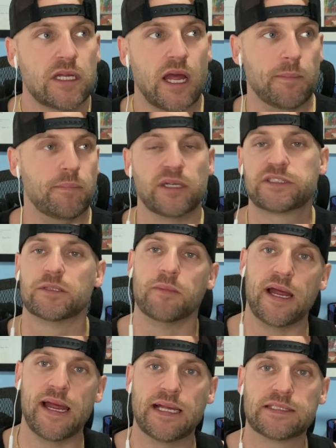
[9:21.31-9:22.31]
I busted
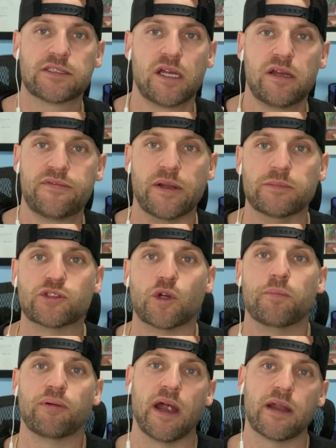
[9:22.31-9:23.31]
my ass off, and I'm so
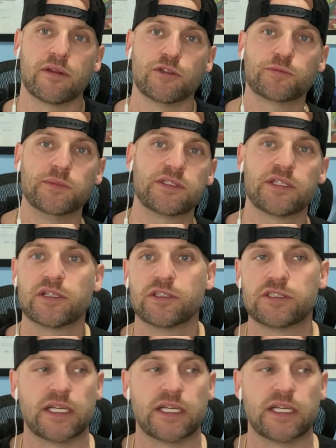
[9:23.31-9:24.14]
proud of those materials.